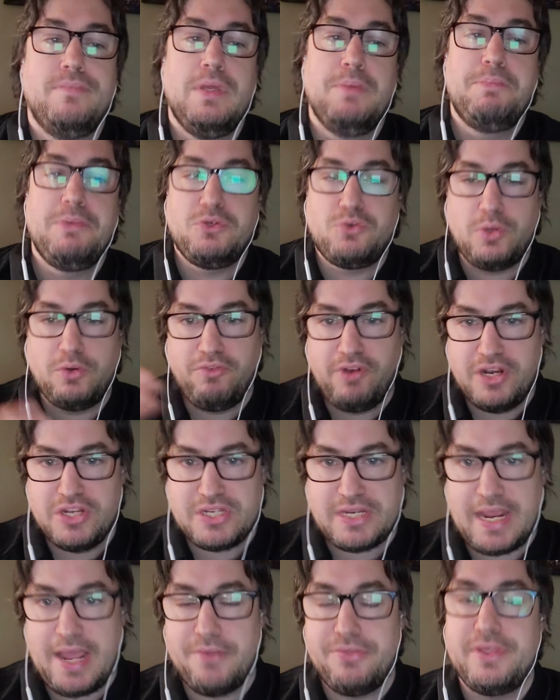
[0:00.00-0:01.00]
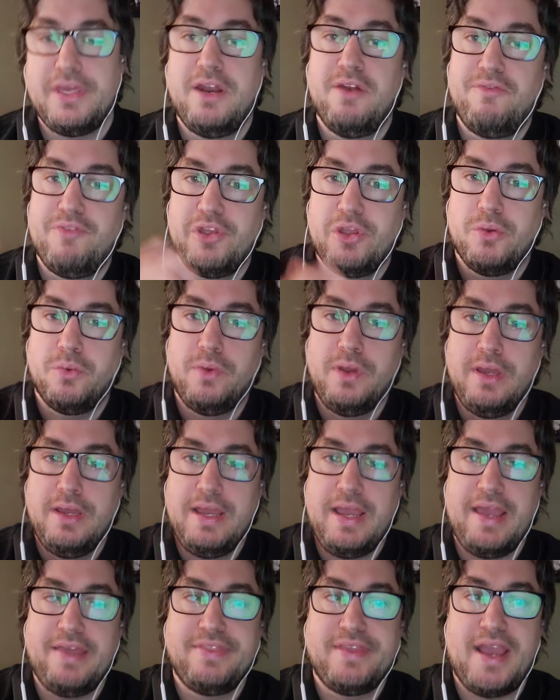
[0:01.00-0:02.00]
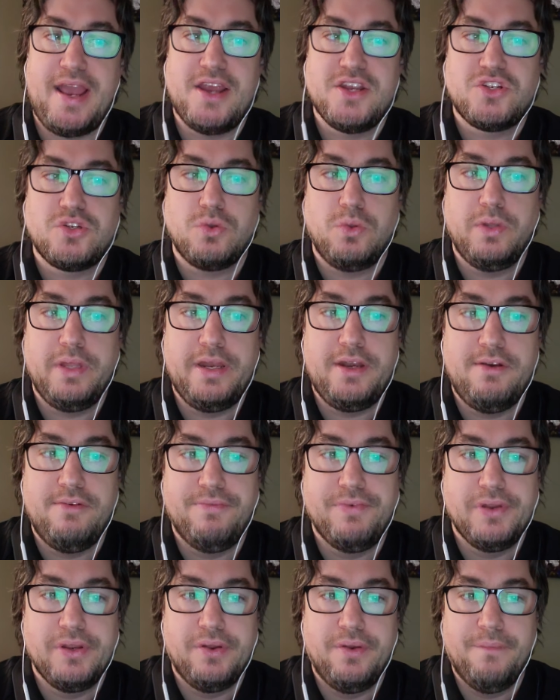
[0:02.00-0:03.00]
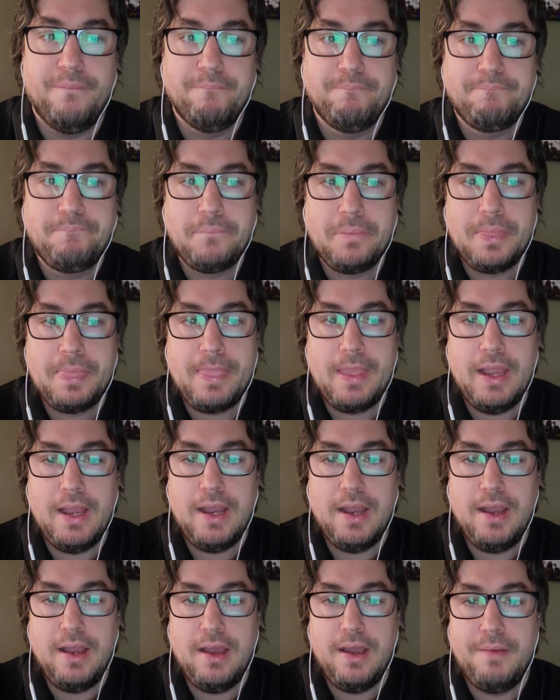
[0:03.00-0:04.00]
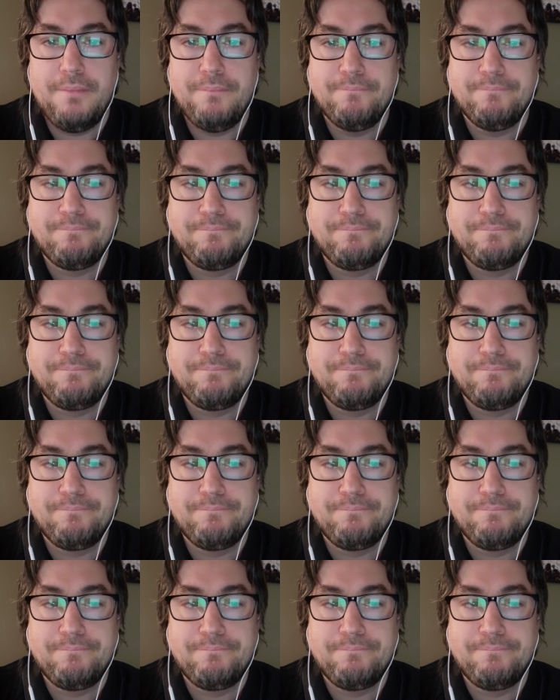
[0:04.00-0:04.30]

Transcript: between reaching out the interview and the actual interview, as